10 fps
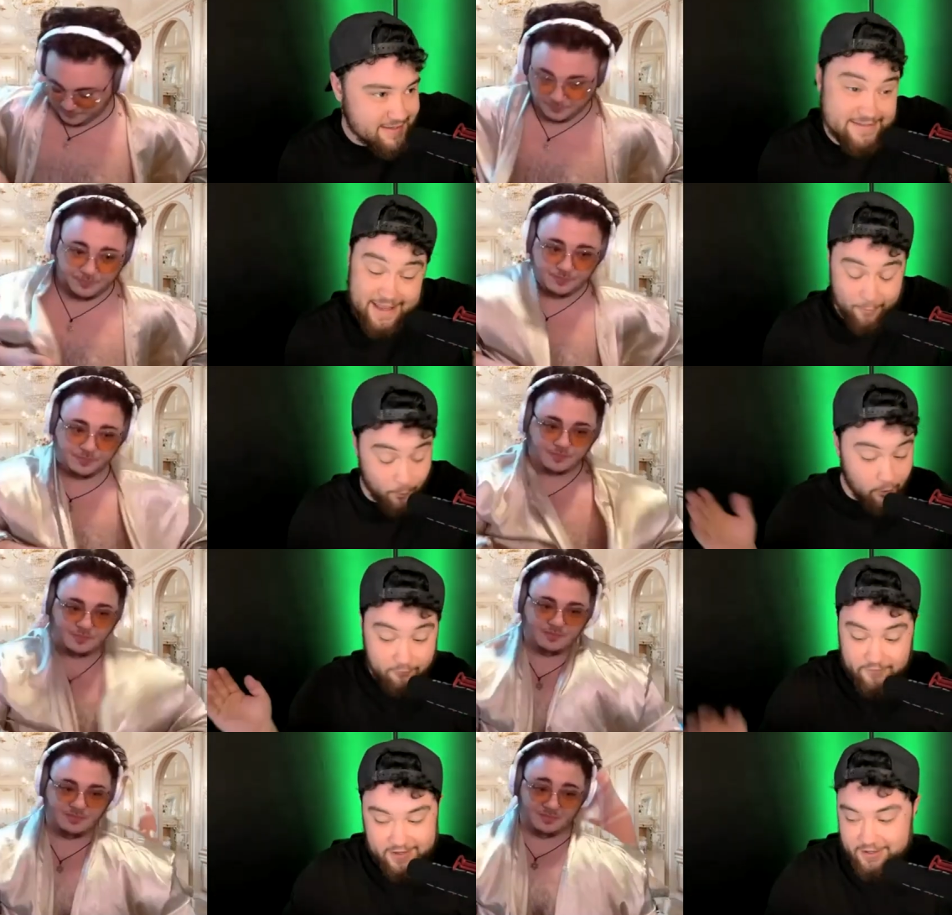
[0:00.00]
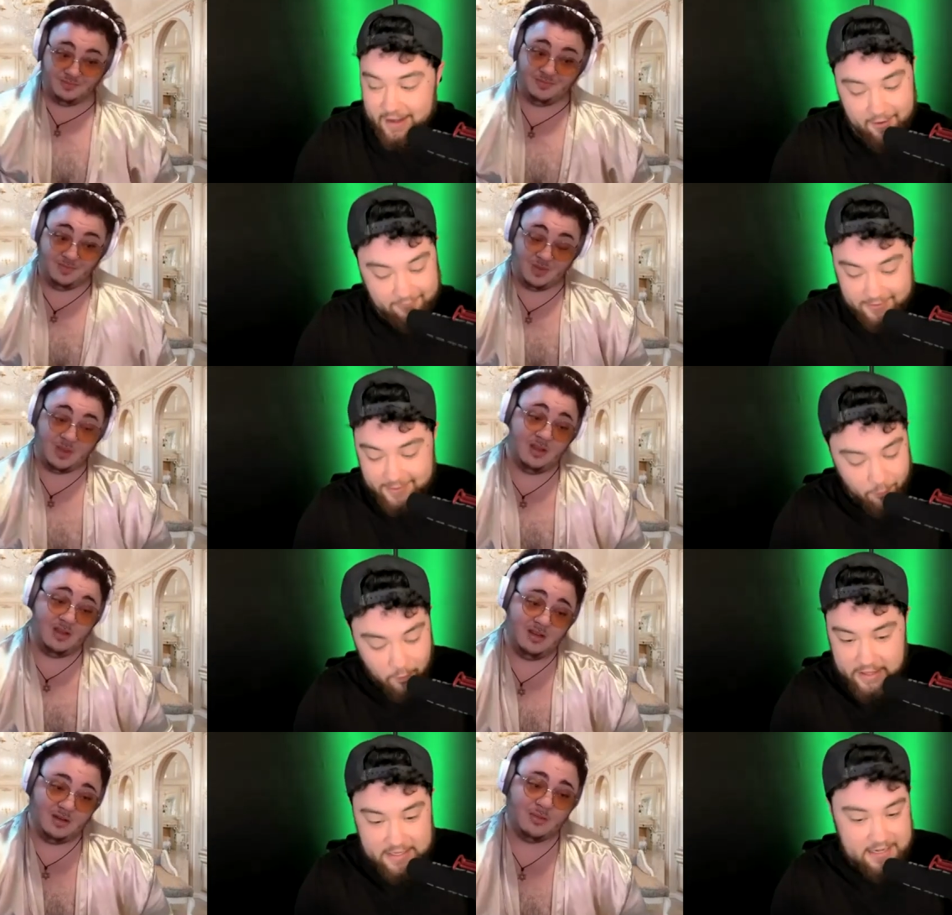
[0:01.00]
Speaker 1: was like we'll figure it out you know
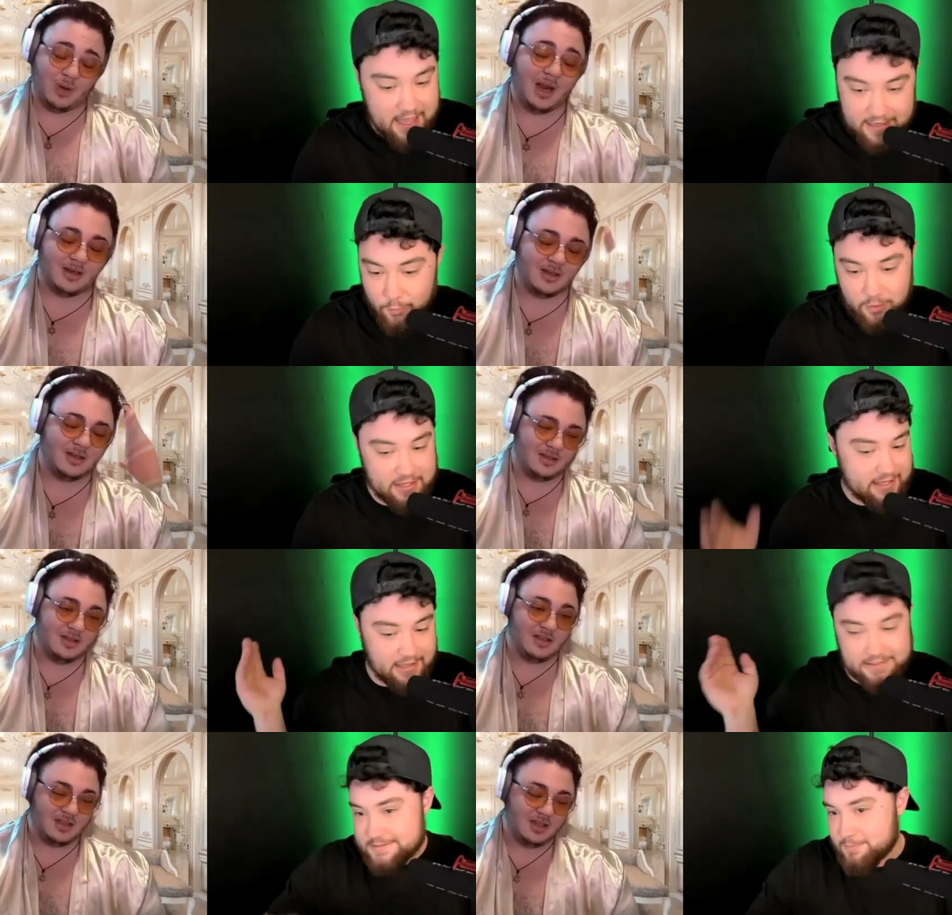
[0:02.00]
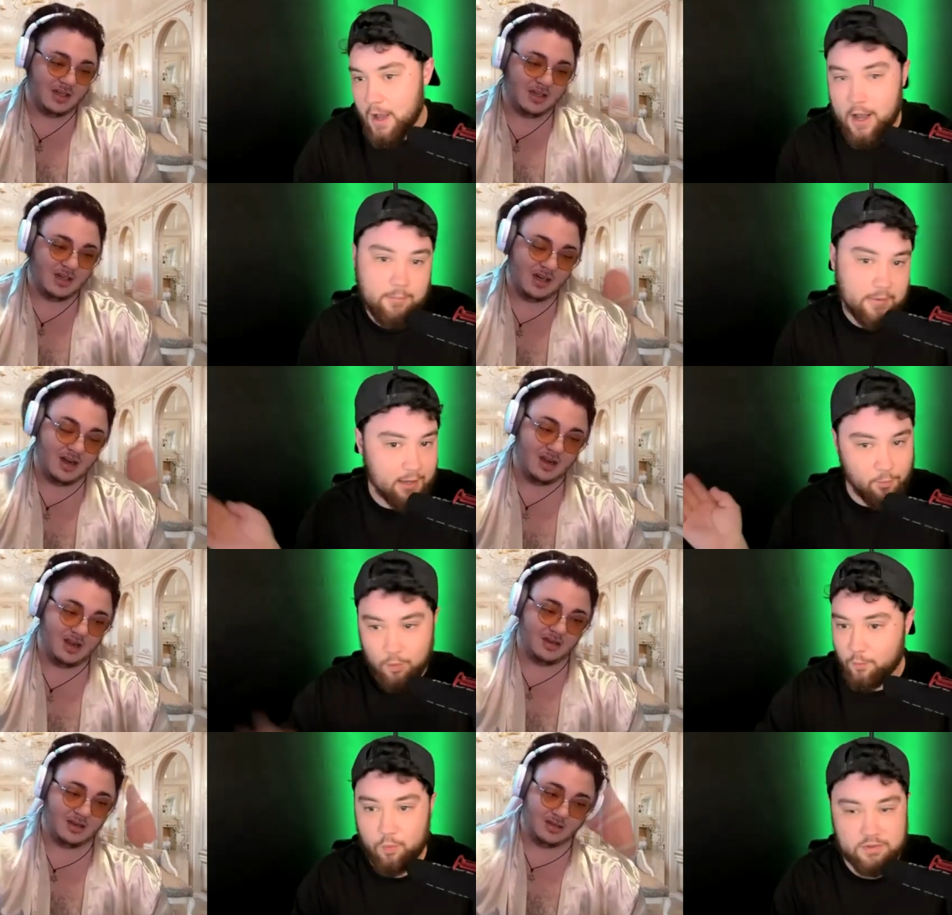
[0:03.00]
we'll get nana right. we'll get kayla's mom like
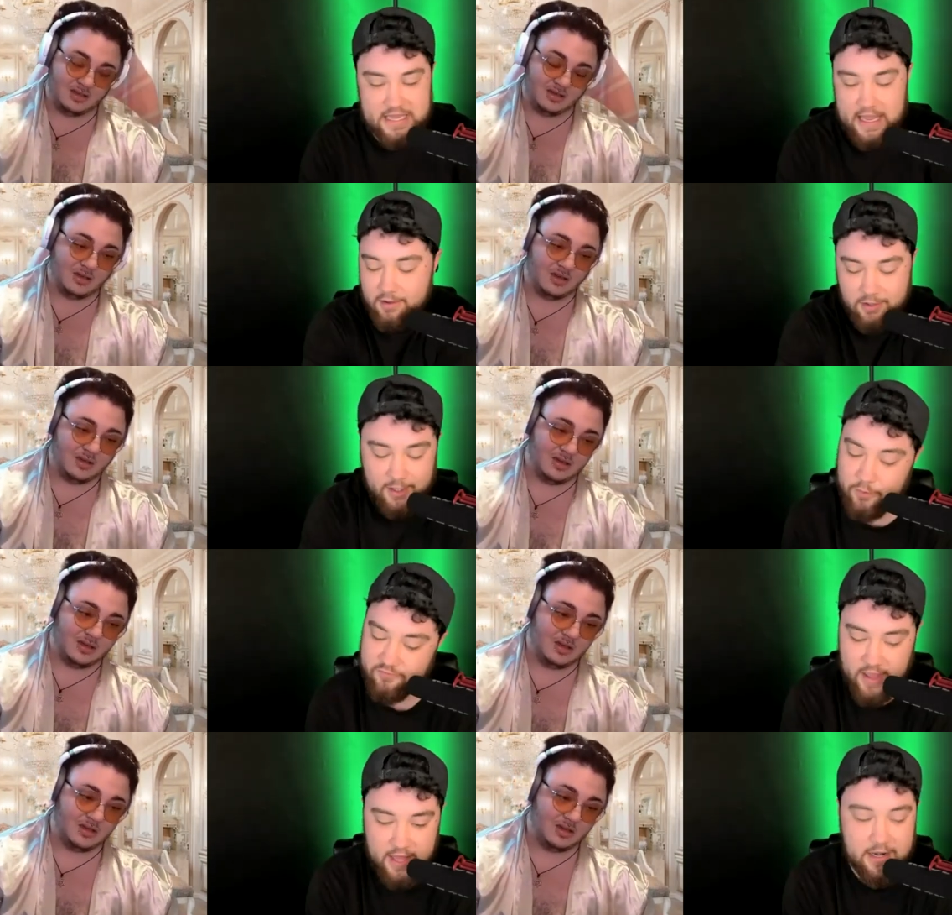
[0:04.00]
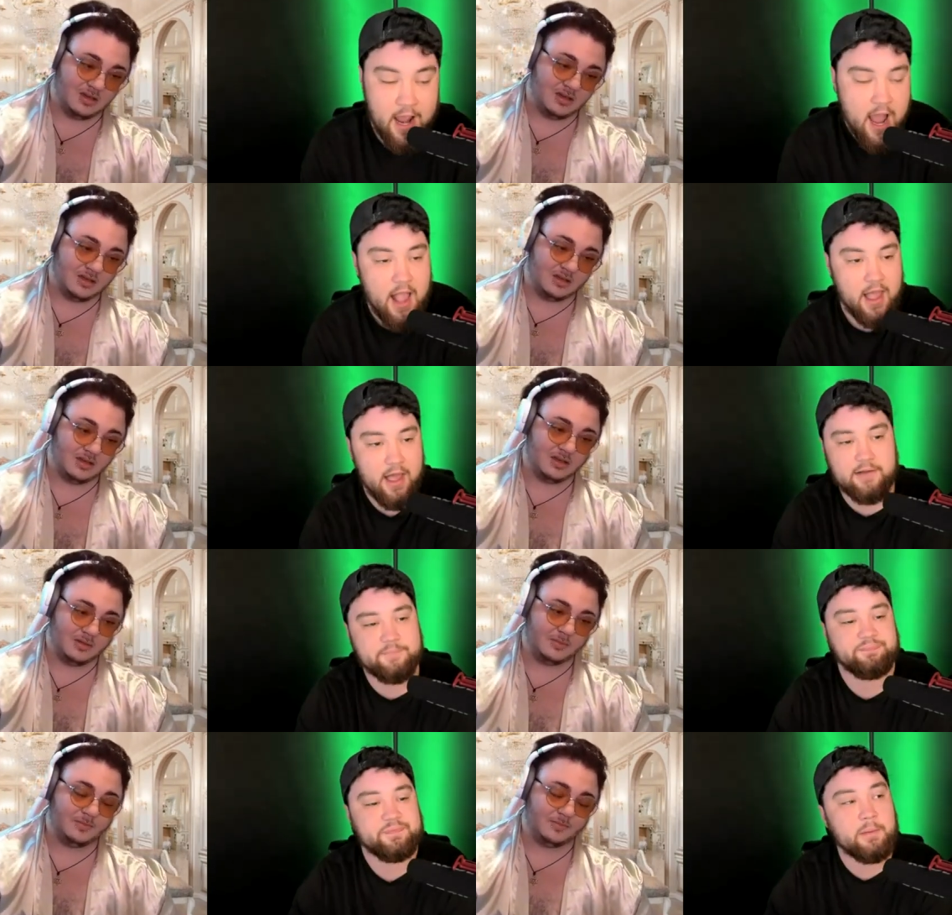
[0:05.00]
we're, we'll tackle it we're fine
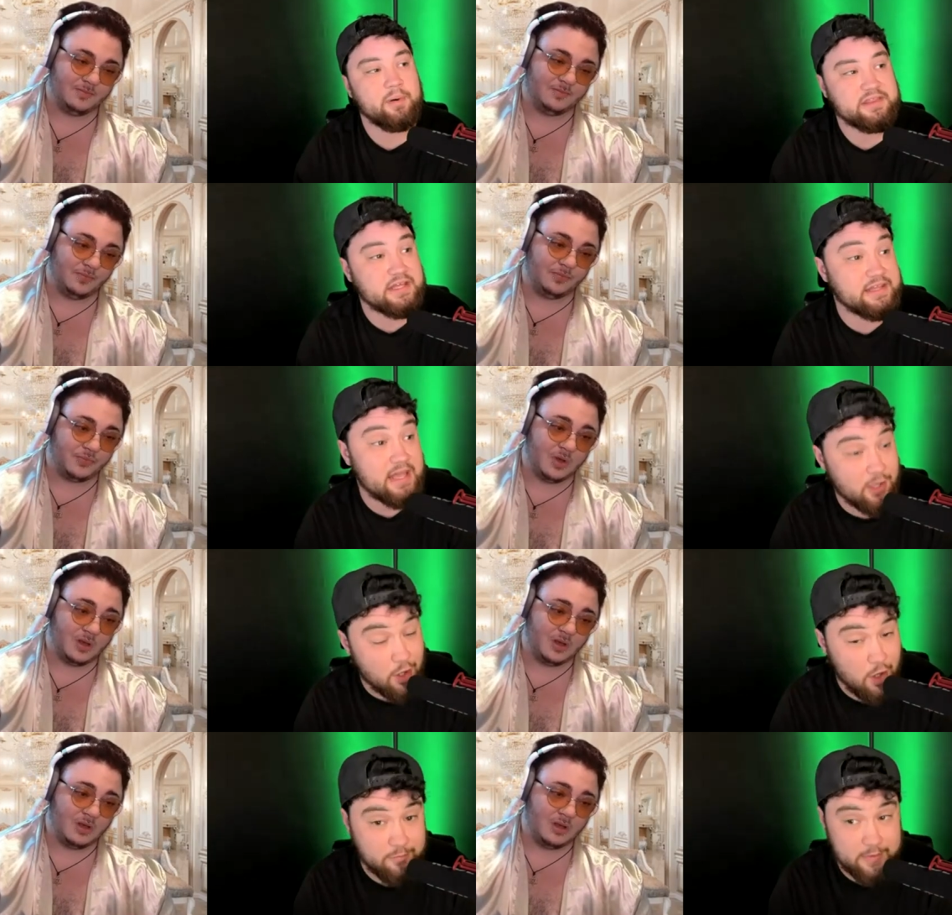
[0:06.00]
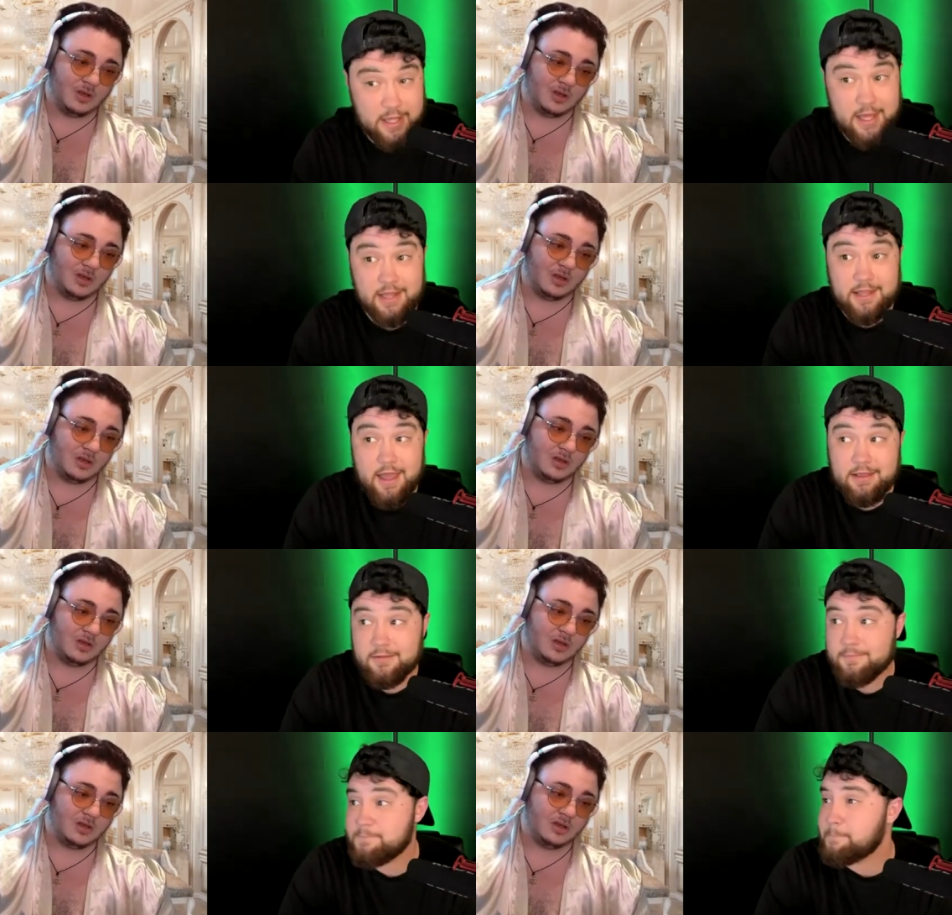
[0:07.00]
um, mm-hmm. but then they called me like
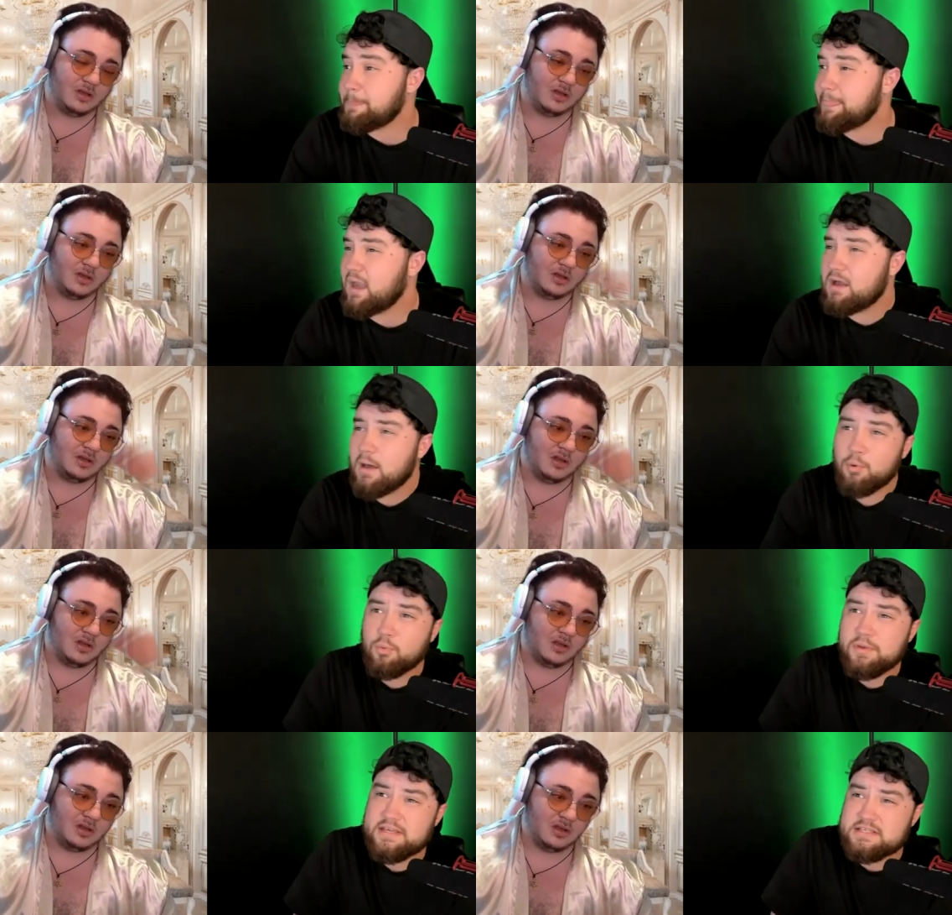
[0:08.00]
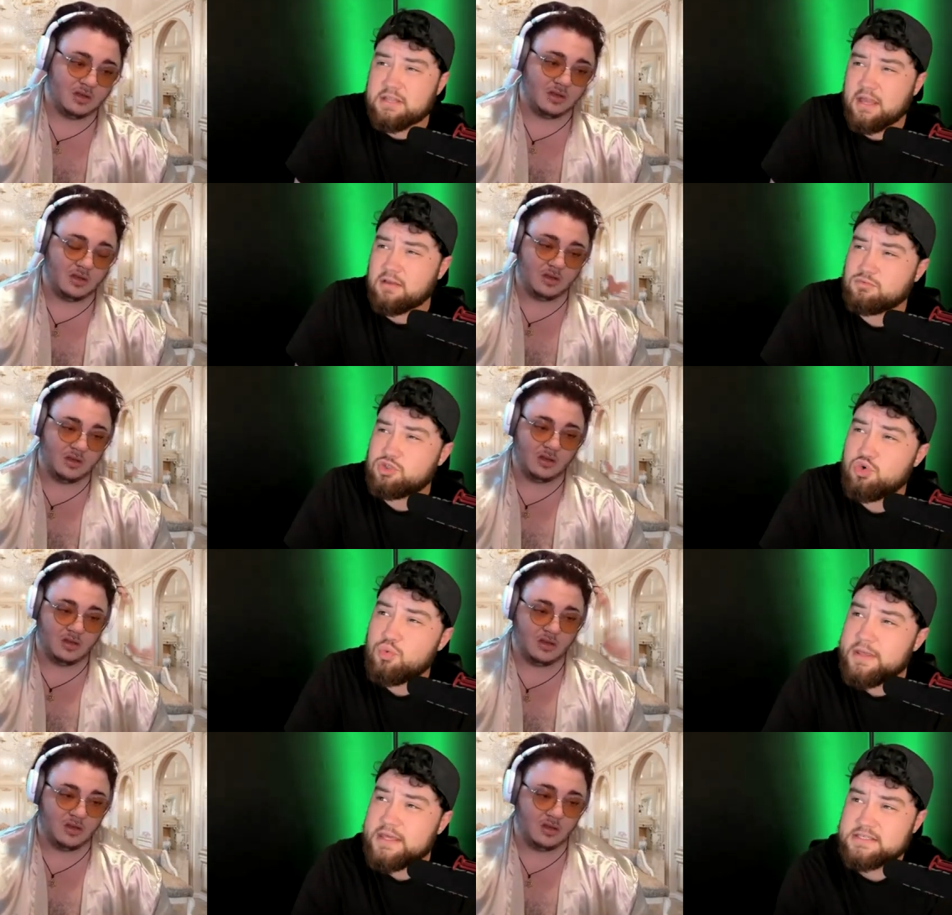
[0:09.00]
couple weeks, like two
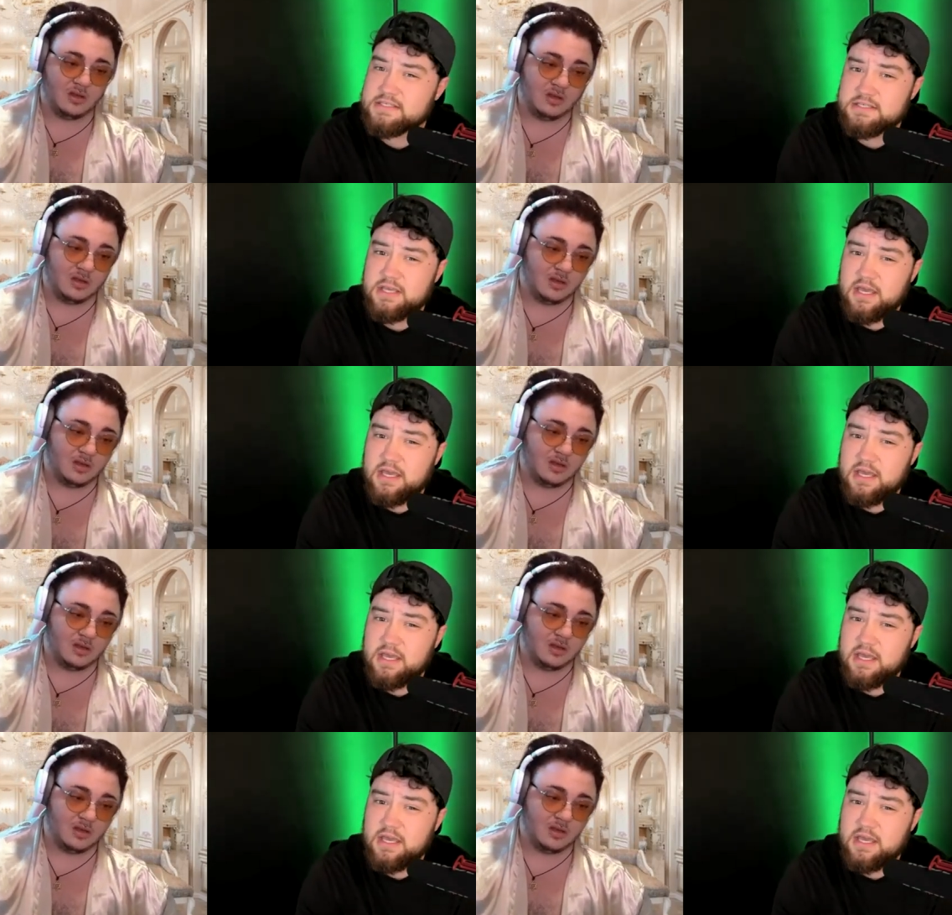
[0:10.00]
weeks